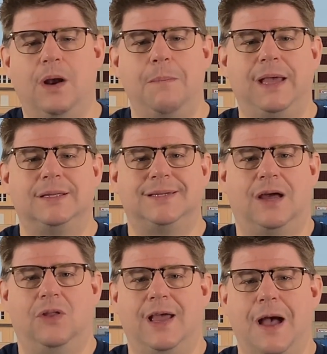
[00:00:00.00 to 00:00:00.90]
want to make it
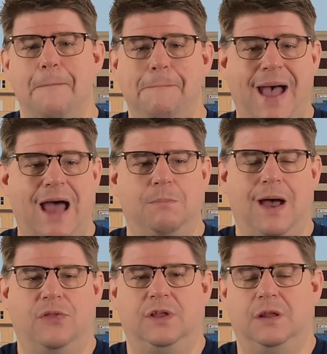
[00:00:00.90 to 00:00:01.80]
sound like I'm
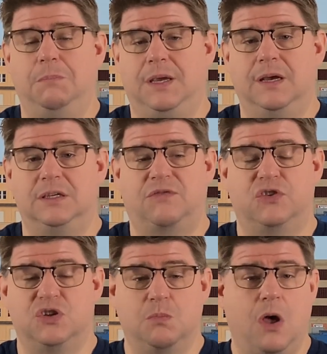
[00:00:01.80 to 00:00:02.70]
bad-mouthing them, because for
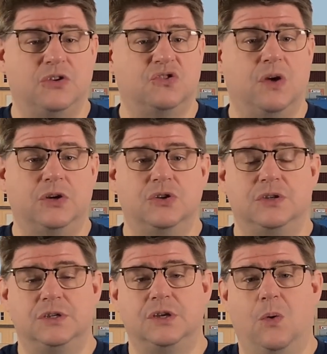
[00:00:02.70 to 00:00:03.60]
small structures
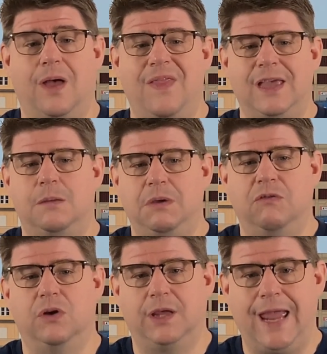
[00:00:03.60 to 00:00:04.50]
and so on, they can be
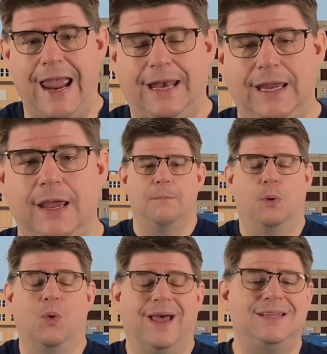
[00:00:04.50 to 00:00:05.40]
really handy.
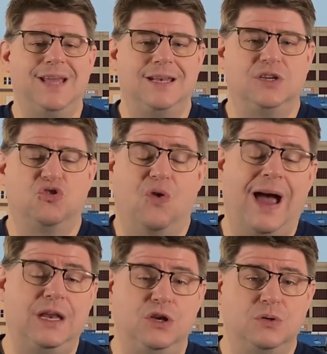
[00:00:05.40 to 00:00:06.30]
But what I tend to
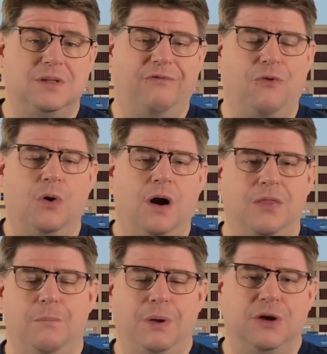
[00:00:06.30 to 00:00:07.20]
try and use them for are
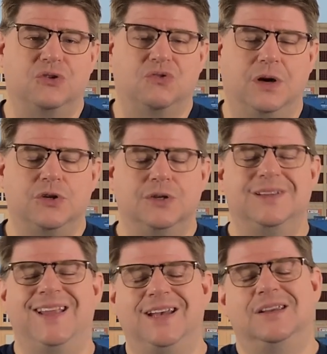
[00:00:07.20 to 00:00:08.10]
the bigger structures,
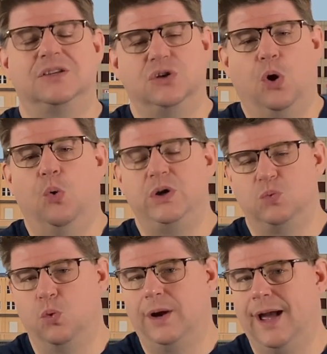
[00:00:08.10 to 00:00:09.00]
and that doesn't always
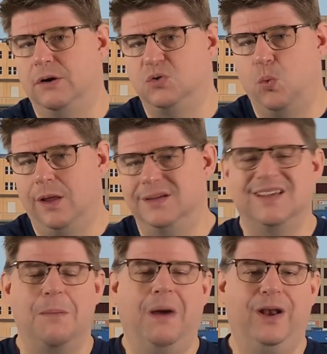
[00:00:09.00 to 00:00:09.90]
work out as well as
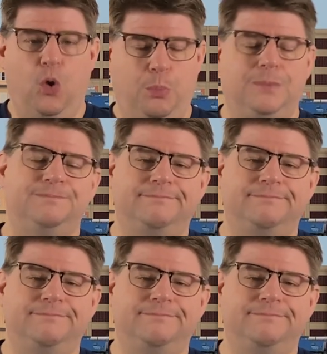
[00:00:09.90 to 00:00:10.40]
I might hope.